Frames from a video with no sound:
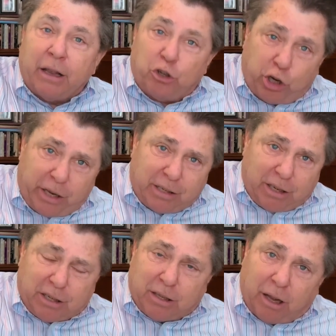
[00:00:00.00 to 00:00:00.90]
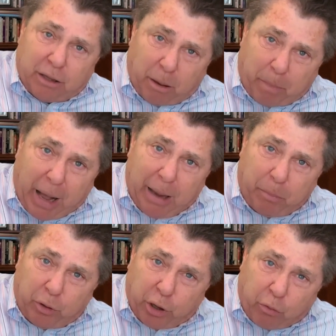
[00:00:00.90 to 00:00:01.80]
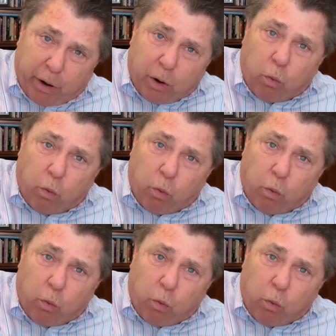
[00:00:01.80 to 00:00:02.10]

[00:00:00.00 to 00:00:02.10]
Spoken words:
Jesus, the Bible, the Greek